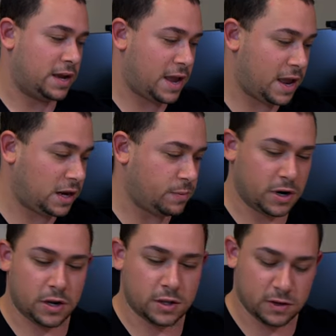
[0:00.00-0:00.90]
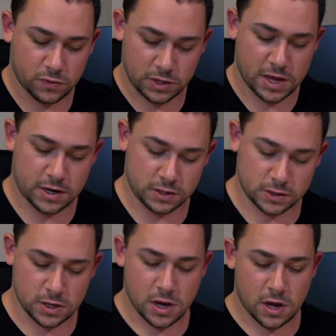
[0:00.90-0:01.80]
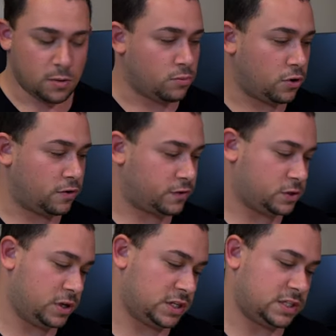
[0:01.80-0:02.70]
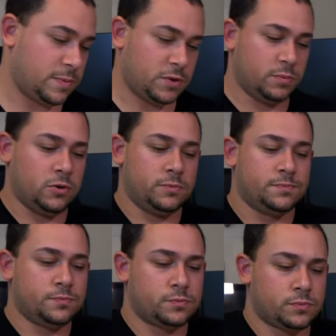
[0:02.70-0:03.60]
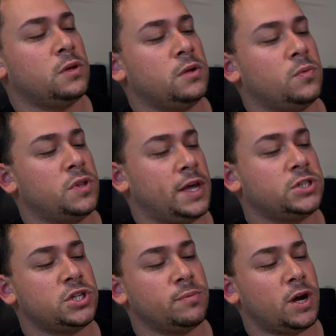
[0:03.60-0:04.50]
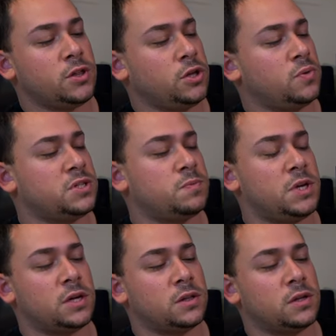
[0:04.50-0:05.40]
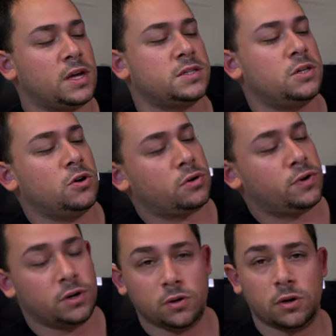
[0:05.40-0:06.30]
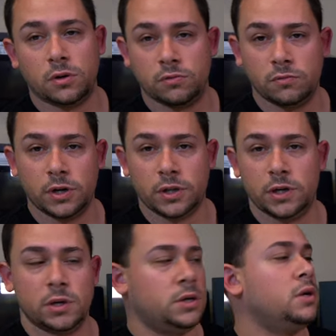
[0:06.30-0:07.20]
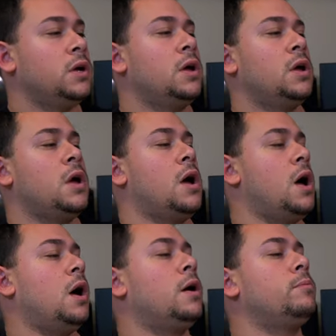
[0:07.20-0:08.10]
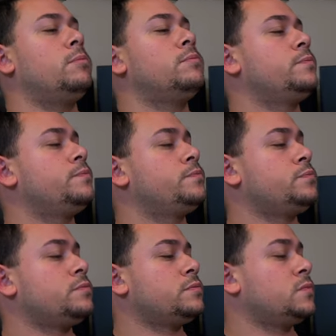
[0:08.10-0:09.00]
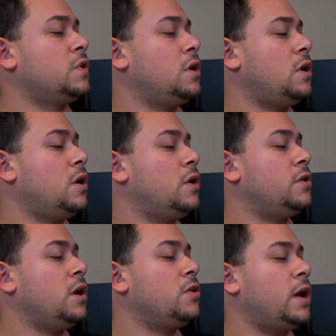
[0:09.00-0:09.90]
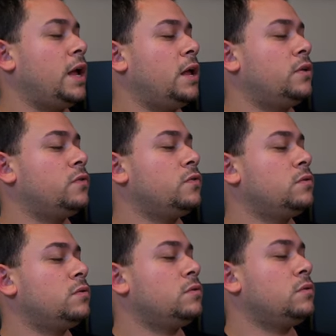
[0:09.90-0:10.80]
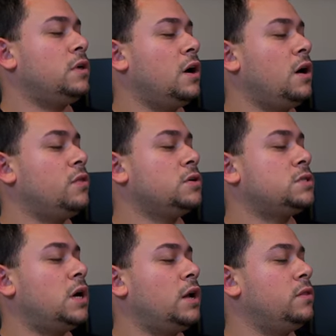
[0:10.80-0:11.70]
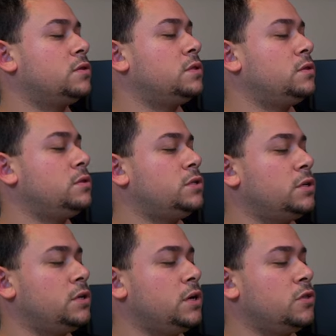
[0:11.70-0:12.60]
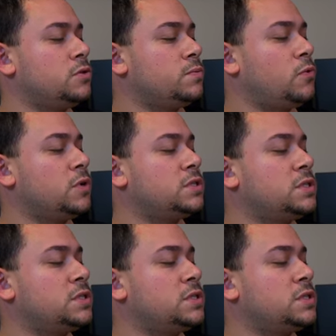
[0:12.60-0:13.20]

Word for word: anybody can live with. That is perfectly acceptable. The HDMI, the USB, and the SD card reader look really good. Um, on the other hand, the other side looks a little dirty on those ports,